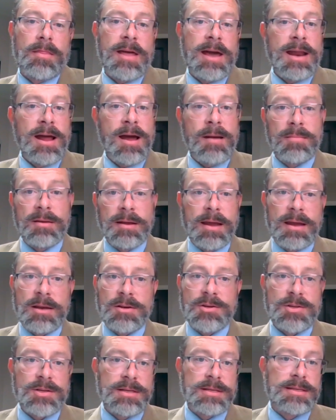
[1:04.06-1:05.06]
That
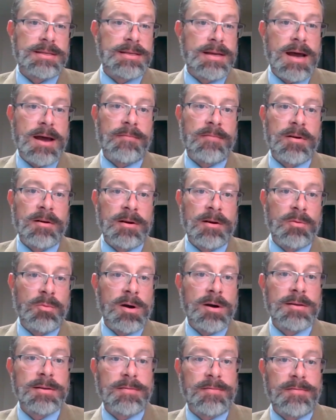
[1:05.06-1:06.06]
obligation is not very
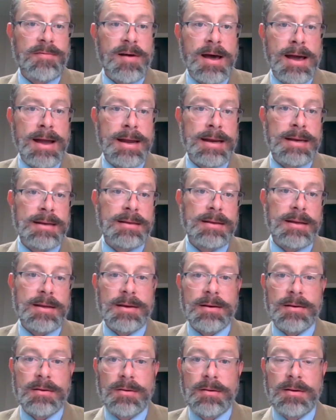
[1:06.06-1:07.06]
well defined.
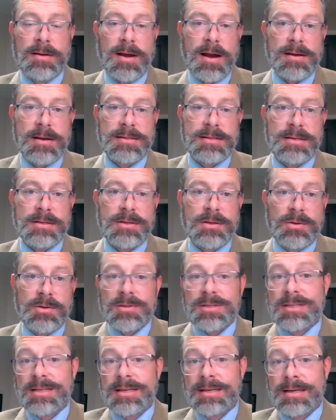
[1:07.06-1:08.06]
It could
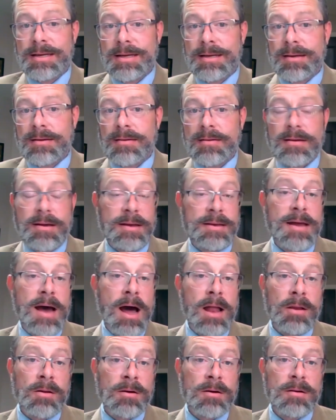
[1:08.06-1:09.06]
constitute sending
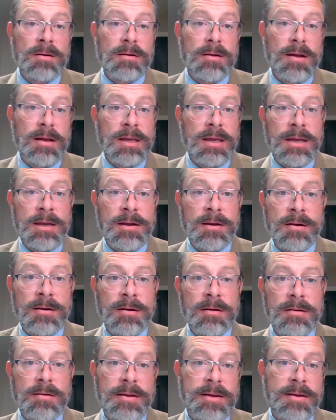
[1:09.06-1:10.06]
$1 a
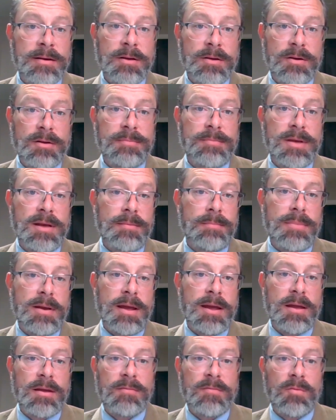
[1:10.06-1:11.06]
year. It could mean
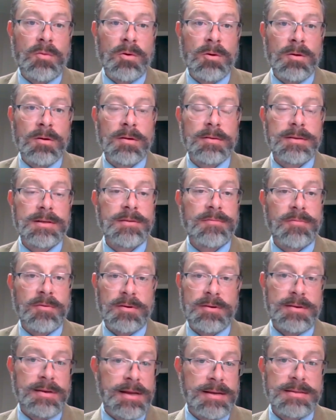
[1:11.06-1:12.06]
paying for
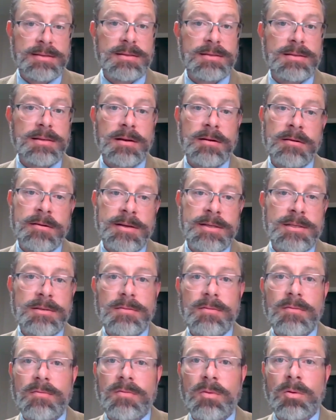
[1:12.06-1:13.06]
different
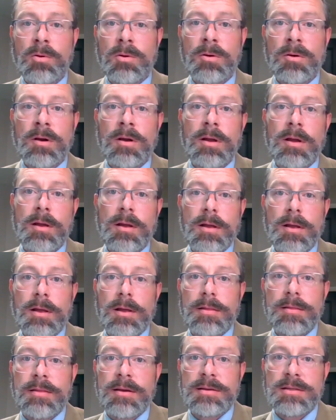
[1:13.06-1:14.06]
necessaries for
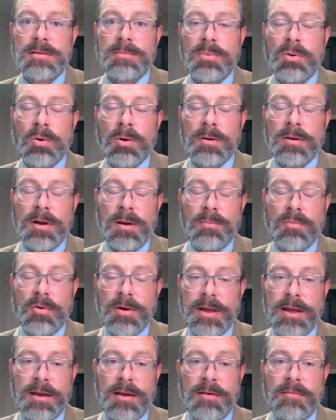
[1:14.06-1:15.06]
the support and
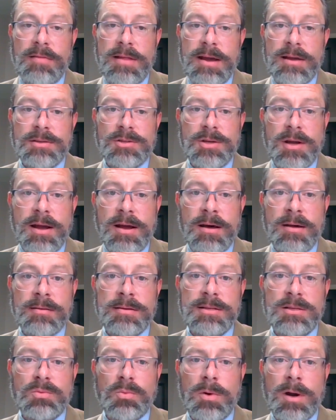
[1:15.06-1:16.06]
upbringing of that child
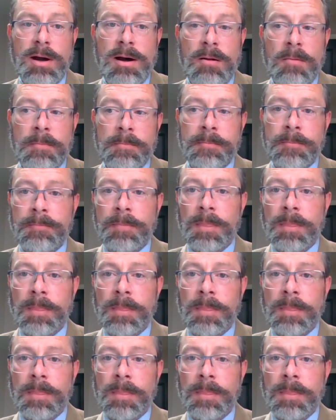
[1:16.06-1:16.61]
as well.